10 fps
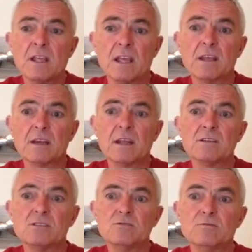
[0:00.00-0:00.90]
And
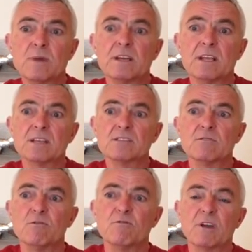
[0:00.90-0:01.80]
as you might guess,
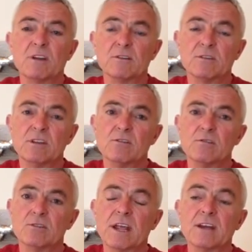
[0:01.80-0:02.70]
if you followed the
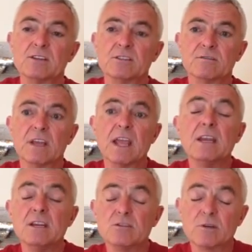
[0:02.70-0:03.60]
old adage of the
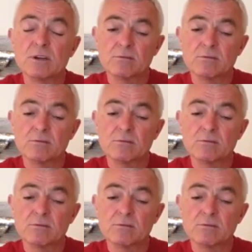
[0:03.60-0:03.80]
80-20